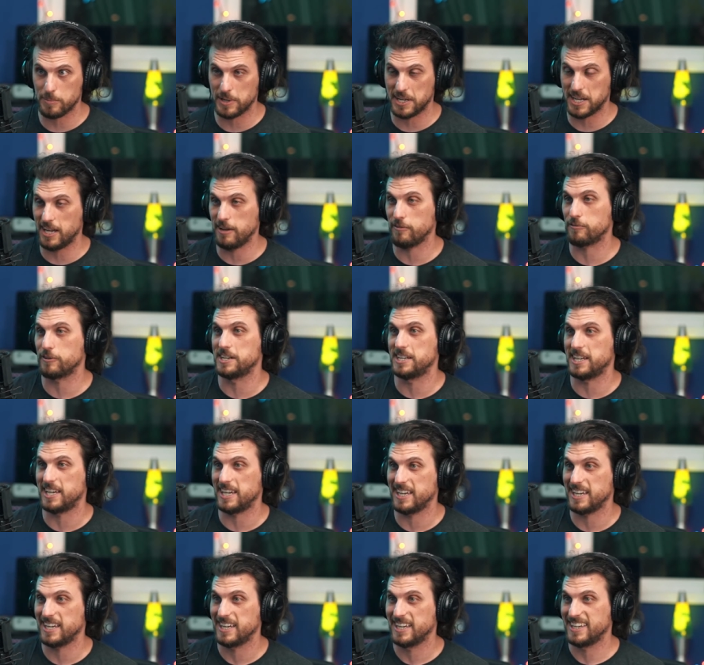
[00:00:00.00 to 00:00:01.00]
But every
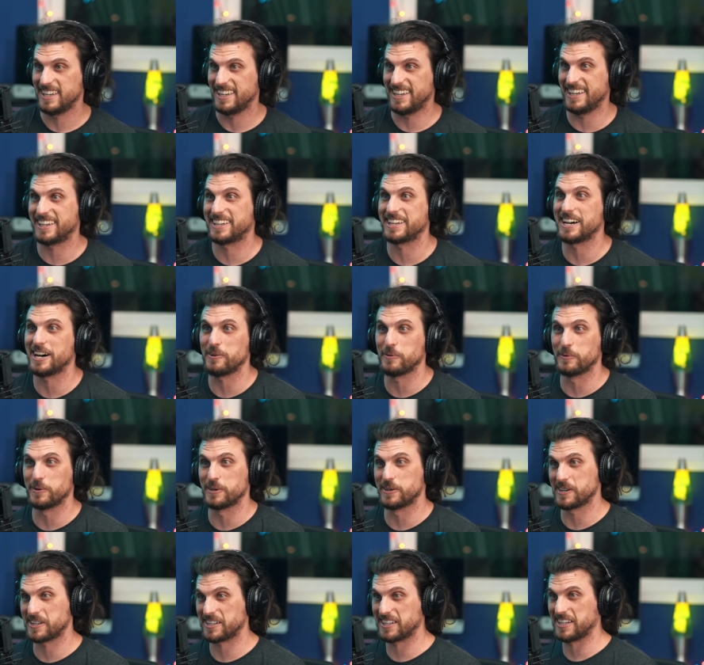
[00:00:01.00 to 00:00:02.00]
day it got
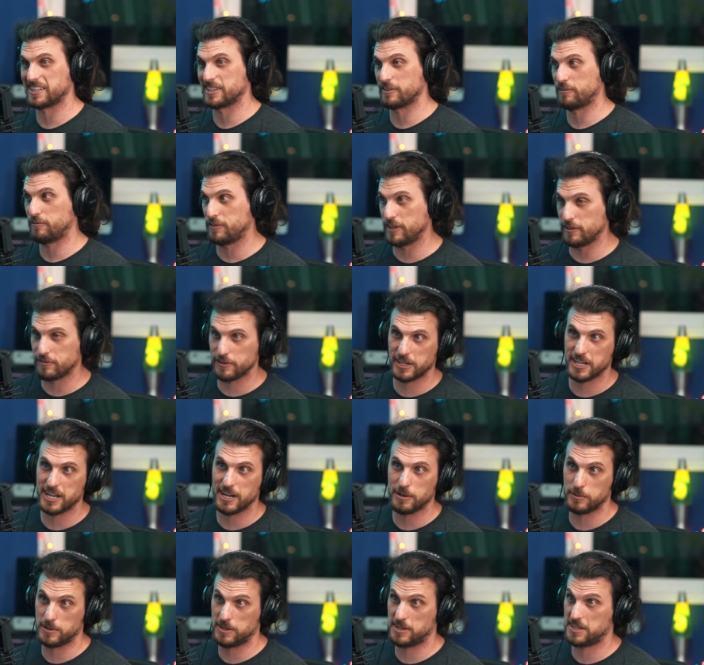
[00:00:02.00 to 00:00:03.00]
worse. Like the fever
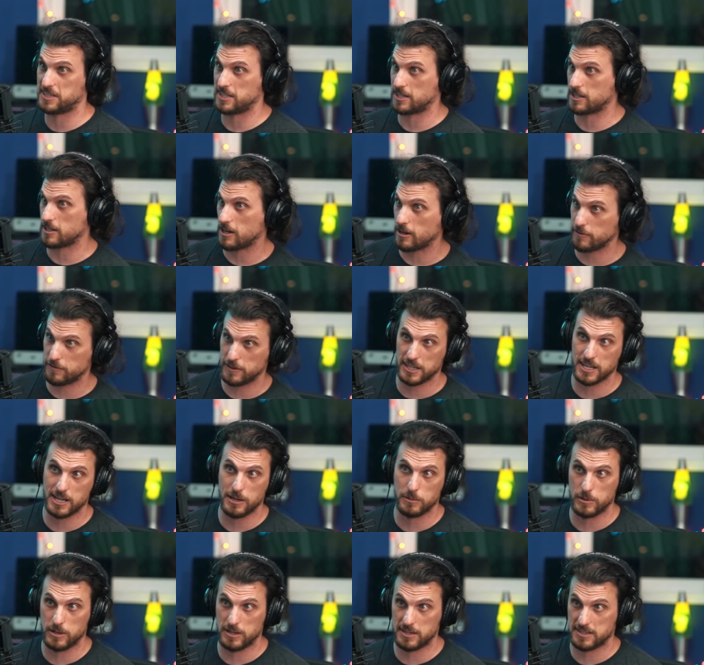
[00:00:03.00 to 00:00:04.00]
got worse, the coughing
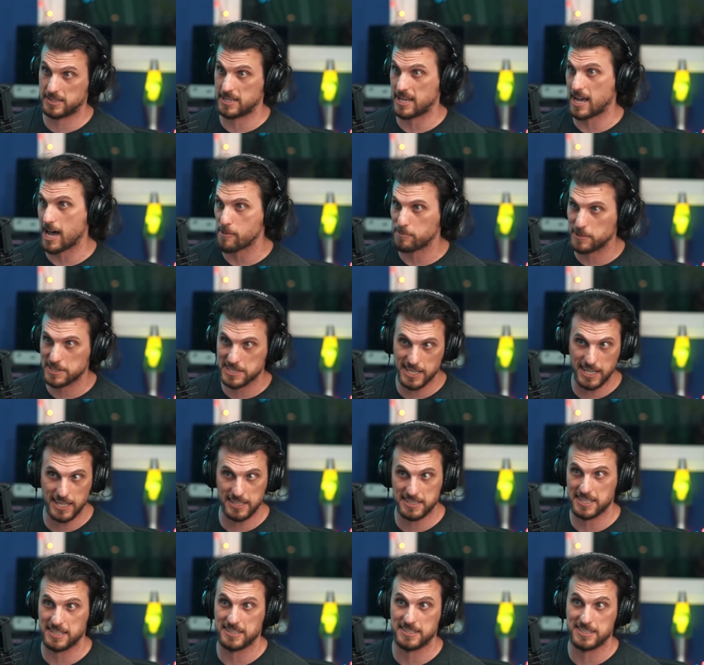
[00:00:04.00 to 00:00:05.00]
got worse, the
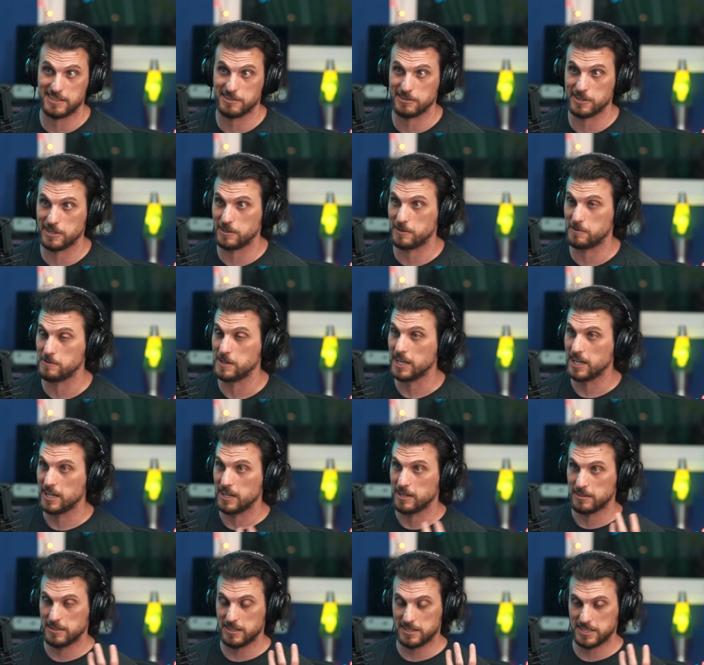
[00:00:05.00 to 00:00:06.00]
appetite's at zero,
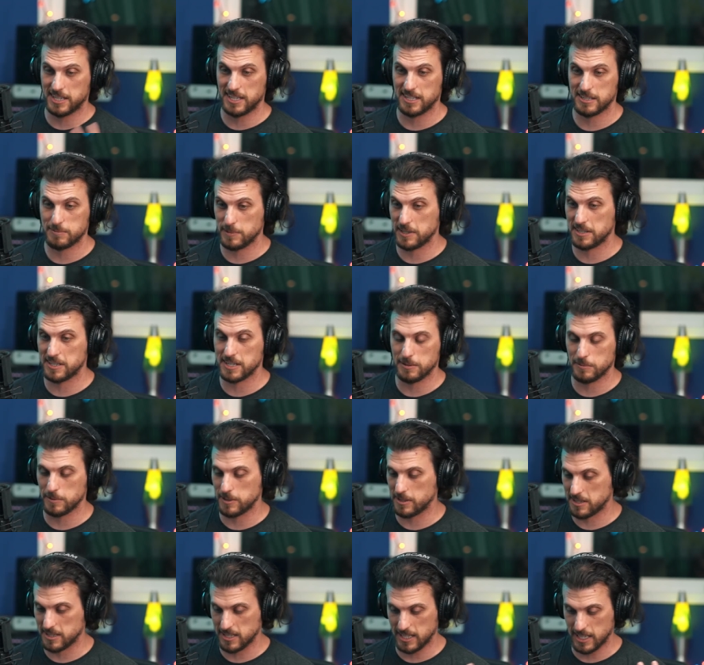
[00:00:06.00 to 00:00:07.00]
the taste buds at worse.